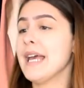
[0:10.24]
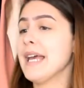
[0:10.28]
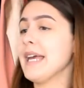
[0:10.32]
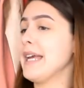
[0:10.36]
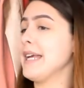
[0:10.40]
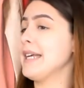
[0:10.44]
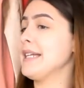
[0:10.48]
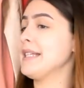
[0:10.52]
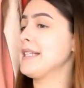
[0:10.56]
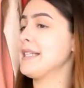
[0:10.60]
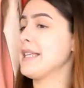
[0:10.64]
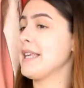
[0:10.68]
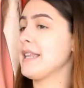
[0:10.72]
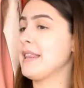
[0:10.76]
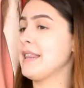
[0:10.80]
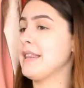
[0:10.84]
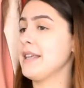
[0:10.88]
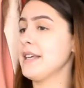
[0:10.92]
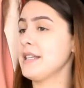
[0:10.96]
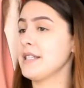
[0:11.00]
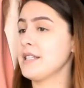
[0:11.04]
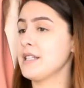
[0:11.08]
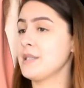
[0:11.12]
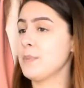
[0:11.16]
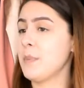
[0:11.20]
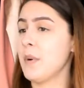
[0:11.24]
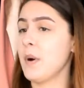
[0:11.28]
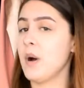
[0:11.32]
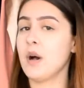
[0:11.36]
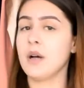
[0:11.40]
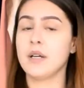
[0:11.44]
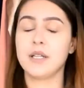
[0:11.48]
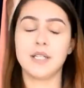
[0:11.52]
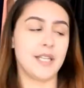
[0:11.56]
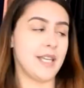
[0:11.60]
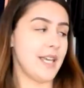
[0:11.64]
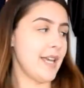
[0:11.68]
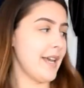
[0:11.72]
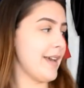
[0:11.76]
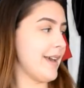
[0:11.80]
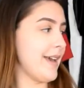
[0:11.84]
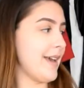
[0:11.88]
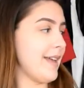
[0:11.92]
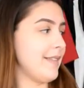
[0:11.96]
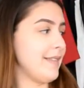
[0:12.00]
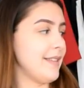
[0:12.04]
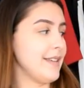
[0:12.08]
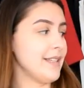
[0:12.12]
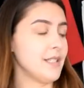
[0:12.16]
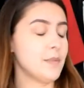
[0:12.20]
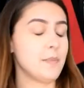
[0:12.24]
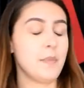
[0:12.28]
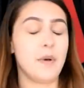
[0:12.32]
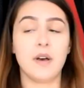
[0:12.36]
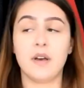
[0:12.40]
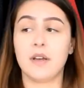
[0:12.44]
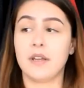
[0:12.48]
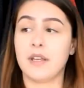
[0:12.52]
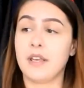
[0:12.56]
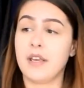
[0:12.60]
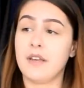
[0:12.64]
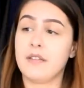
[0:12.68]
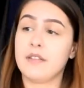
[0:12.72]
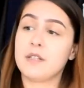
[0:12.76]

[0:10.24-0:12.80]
it's this part here and this part here.